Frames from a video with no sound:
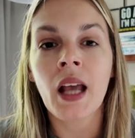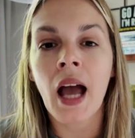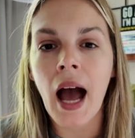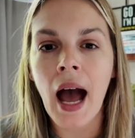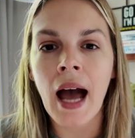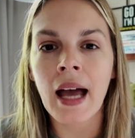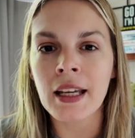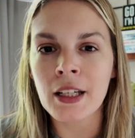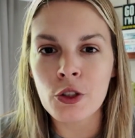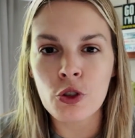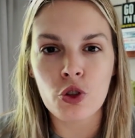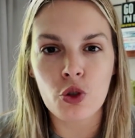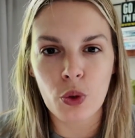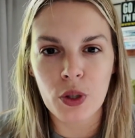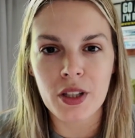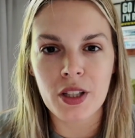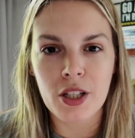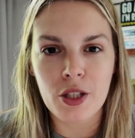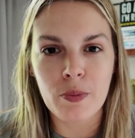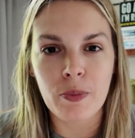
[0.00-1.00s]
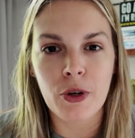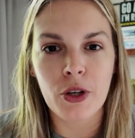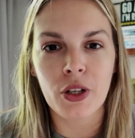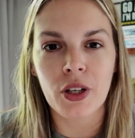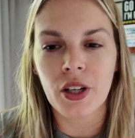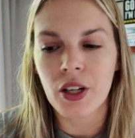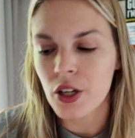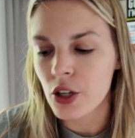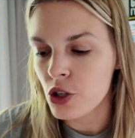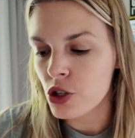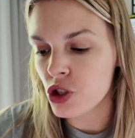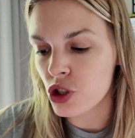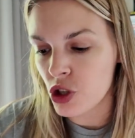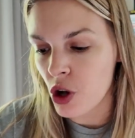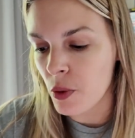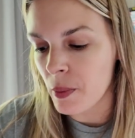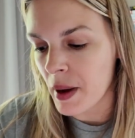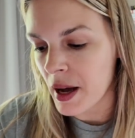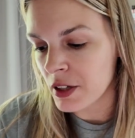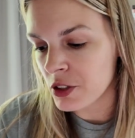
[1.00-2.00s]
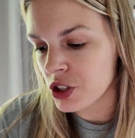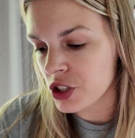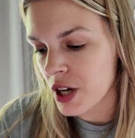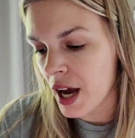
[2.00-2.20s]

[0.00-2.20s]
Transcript: I enjoyed this book so much.